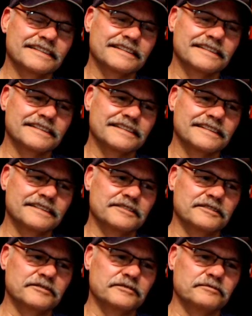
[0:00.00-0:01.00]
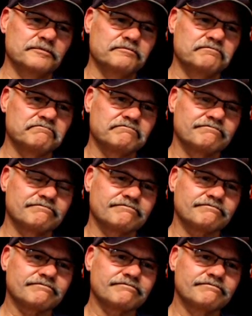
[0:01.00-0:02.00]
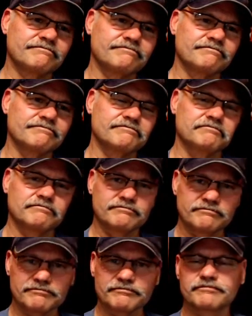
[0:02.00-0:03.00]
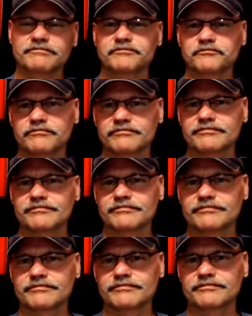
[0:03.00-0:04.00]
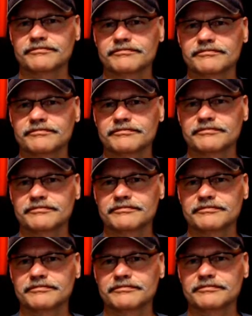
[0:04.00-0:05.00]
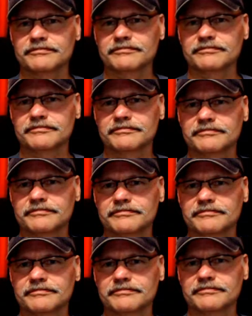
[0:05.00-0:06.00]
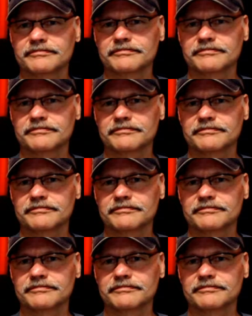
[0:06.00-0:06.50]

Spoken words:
(silent)